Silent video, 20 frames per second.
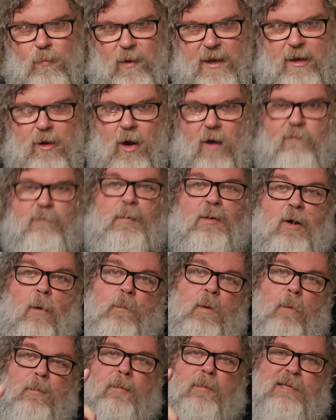a week off, but I'll
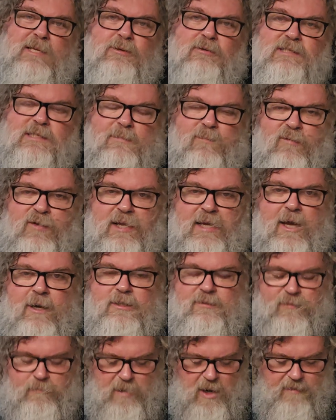probably be doing some
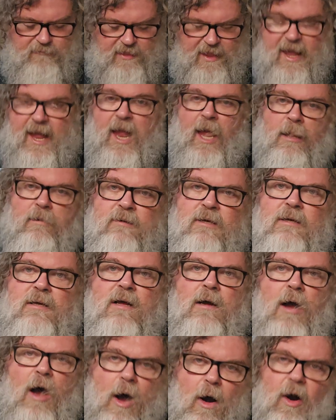videos from over there.
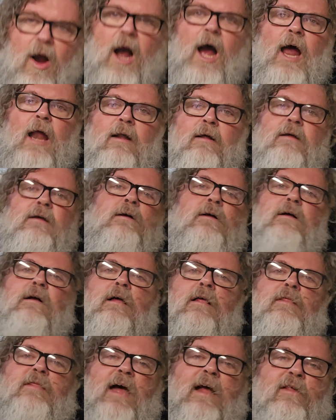All right.
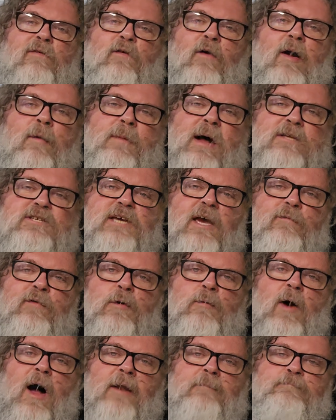Thanks very much,
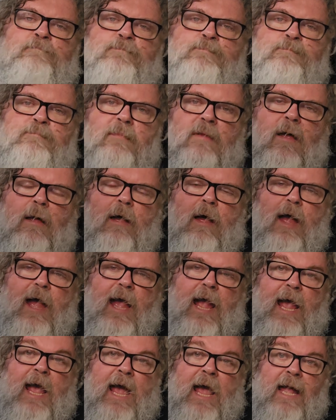everyone.
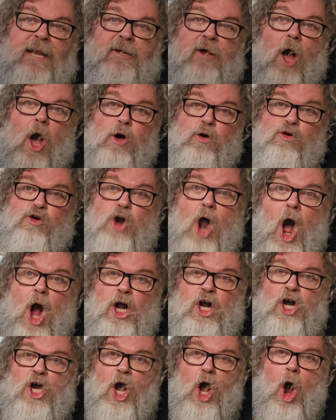And
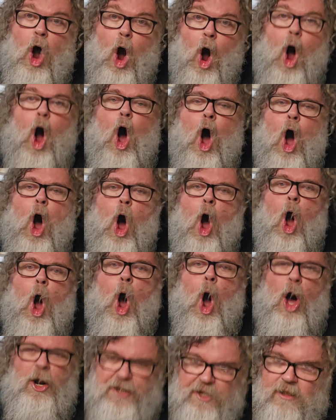rock
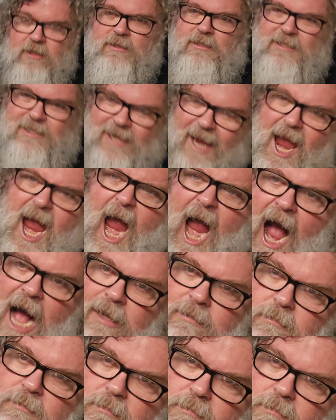on! Yeah!